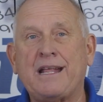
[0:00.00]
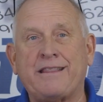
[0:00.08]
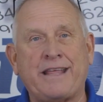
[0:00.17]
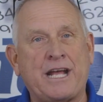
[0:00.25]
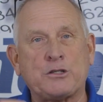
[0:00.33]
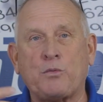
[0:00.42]

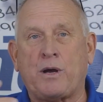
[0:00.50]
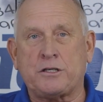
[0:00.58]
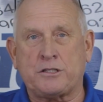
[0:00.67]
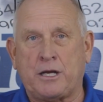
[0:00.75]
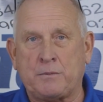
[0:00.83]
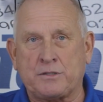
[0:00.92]
That's why
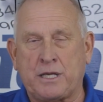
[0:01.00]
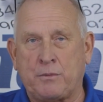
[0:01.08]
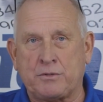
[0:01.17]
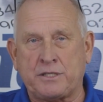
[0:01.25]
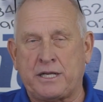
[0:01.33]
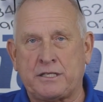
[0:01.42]

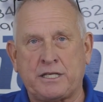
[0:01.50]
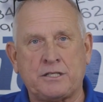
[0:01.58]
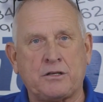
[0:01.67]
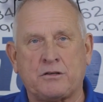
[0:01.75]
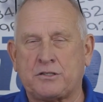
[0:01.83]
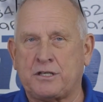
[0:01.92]
ShopSabre C N
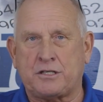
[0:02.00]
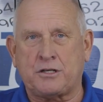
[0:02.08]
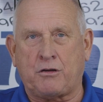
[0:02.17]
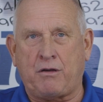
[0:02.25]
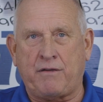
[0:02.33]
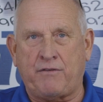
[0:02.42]
Cs are such a
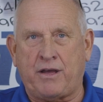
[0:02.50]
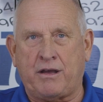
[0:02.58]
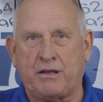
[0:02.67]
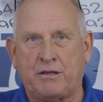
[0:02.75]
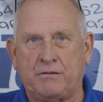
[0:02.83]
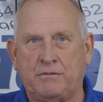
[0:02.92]
great
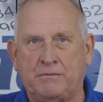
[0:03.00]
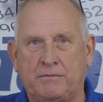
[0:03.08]
value.